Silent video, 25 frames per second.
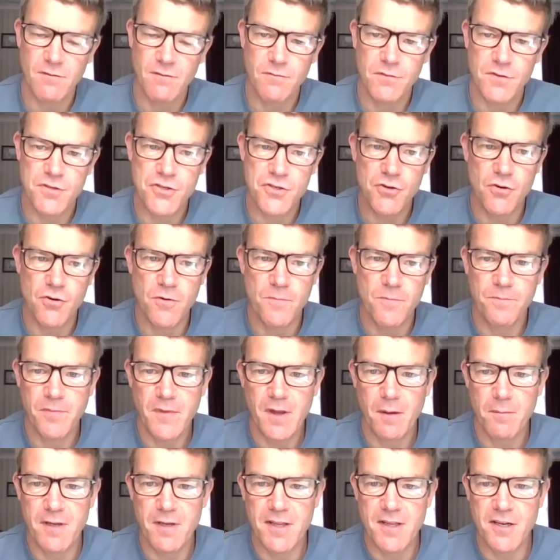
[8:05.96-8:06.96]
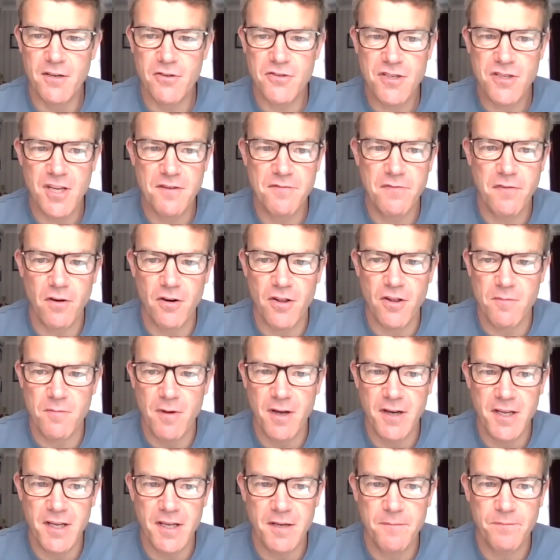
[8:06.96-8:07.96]
for sure. I mean, they do say follow the
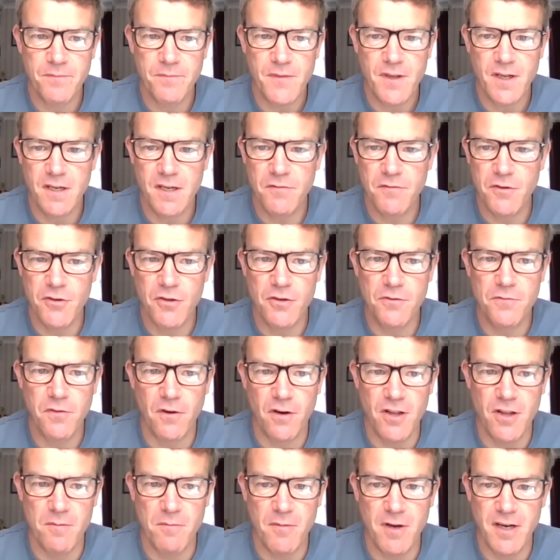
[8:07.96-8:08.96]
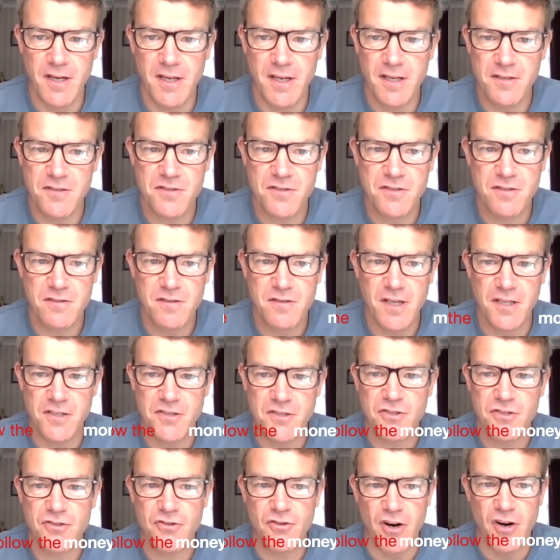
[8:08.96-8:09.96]
money, and if you do follow the money, it it's
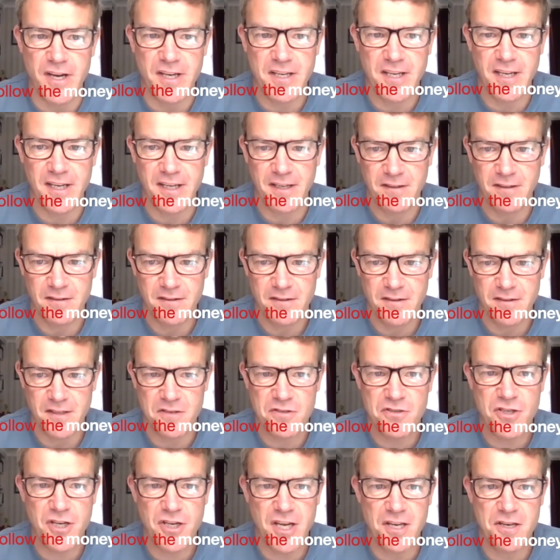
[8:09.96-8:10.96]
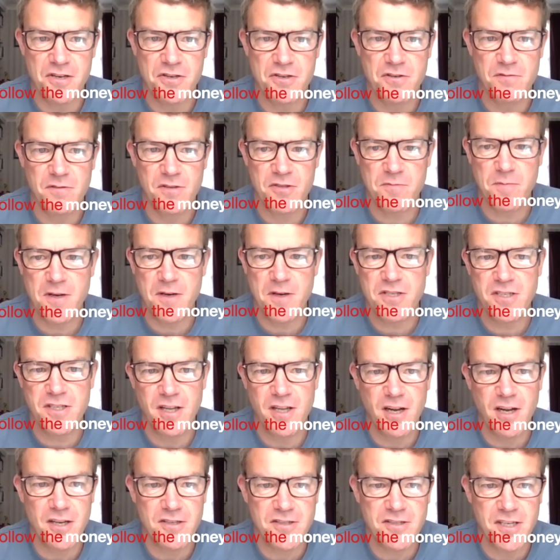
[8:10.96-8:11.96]
striking this change, especially in the
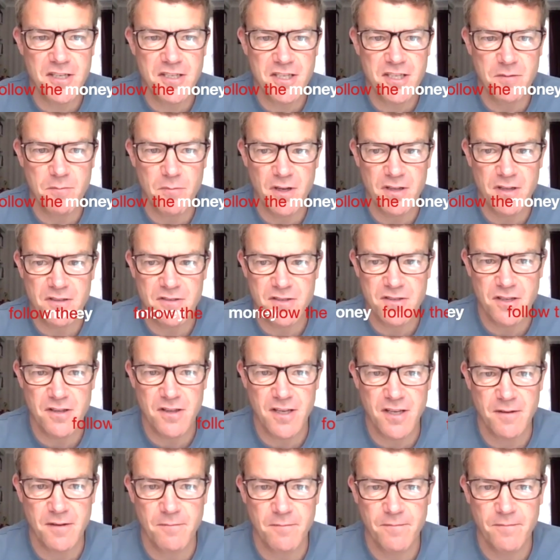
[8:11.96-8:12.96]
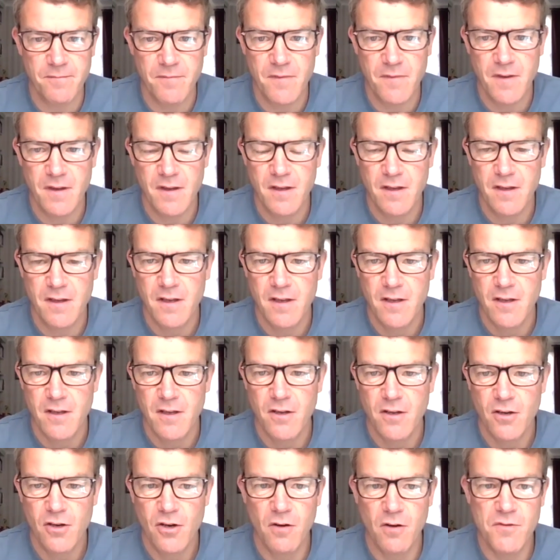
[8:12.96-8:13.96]
last 18 right. months, I think.
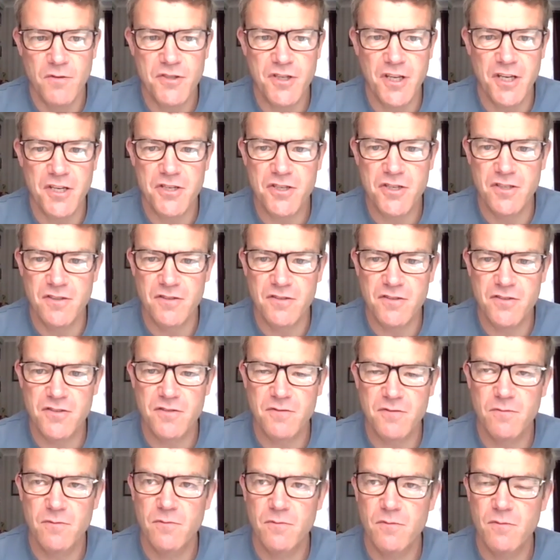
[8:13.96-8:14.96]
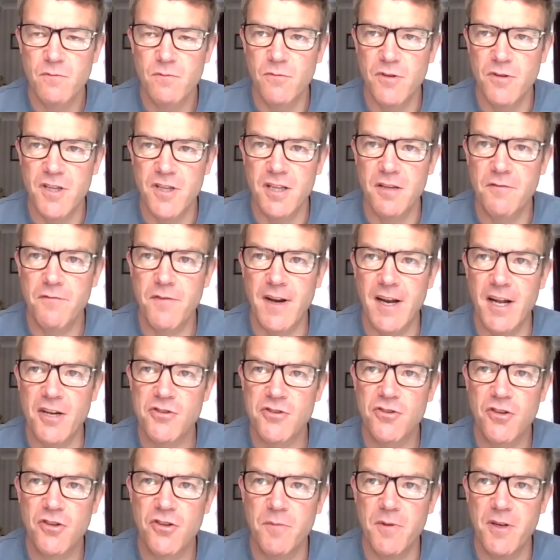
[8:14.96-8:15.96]
Conversations okay. within the
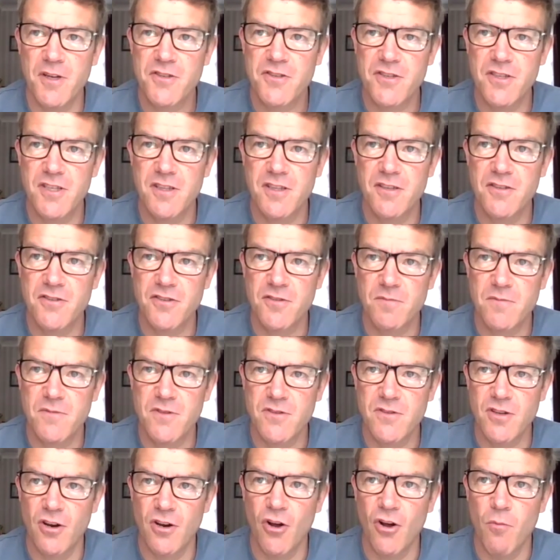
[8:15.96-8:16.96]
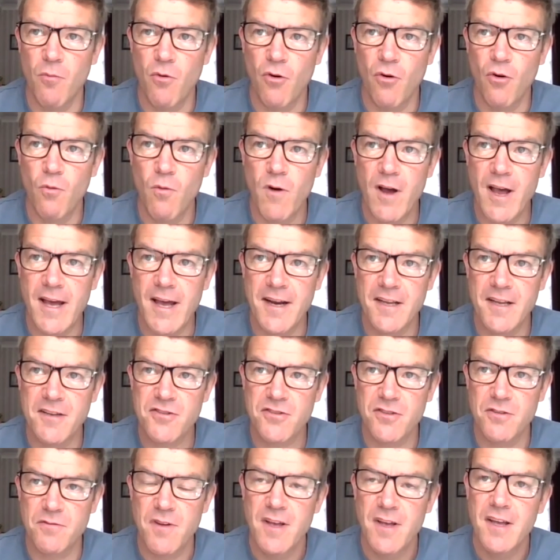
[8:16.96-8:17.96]
financial community, there's a, there's a lot more
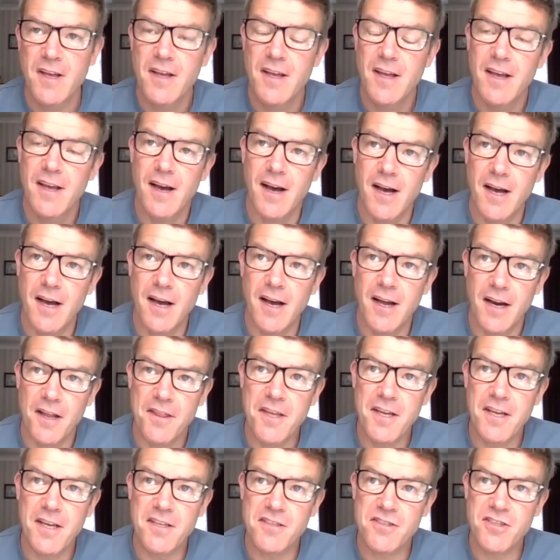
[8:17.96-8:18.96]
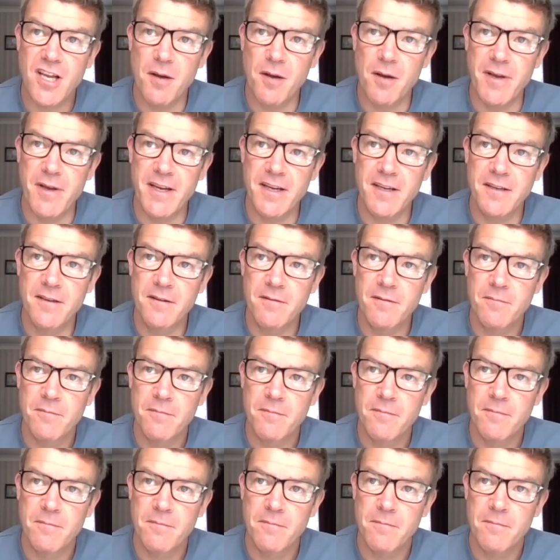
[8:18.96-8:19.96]
awareness of, and I think it's coming,
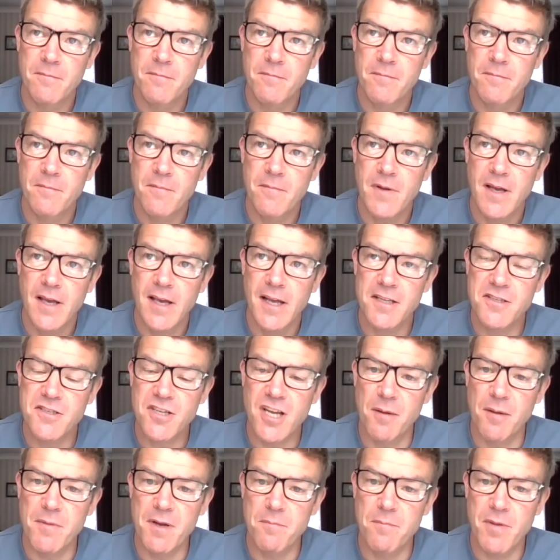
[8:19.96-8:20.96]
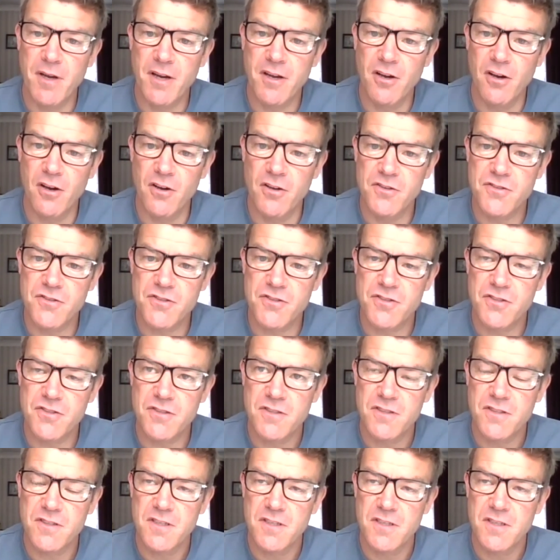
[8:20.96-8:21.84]
it's coming because